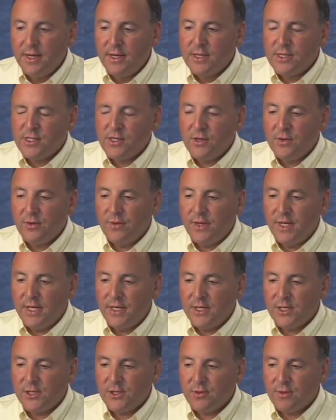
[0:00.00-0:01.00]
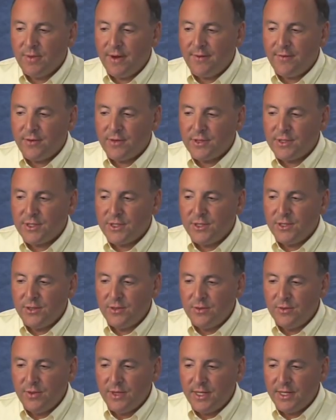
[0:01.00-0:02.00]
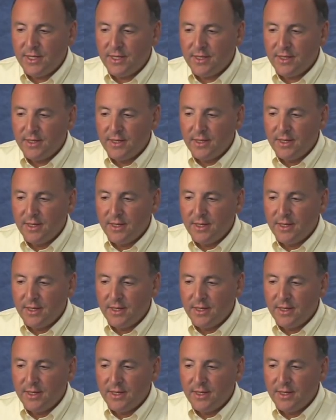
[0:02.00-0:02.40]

So the initial reference to the